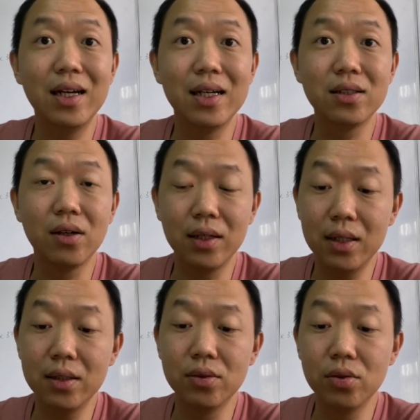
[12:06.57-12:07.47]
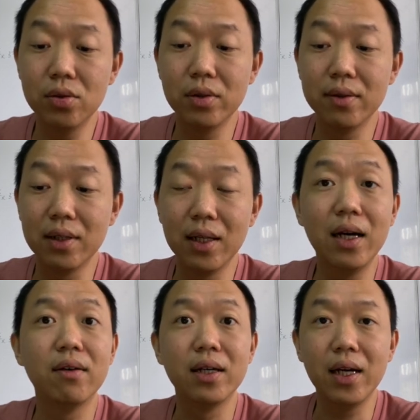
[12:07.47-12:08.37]
has got nothing to do with the
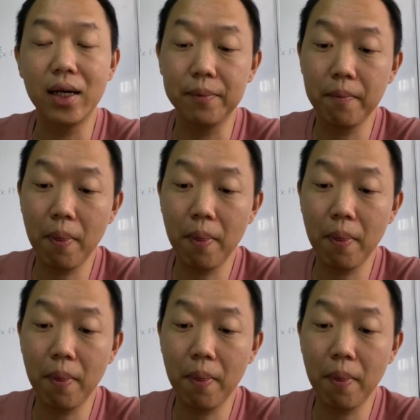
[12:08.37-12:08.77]
length of the hair.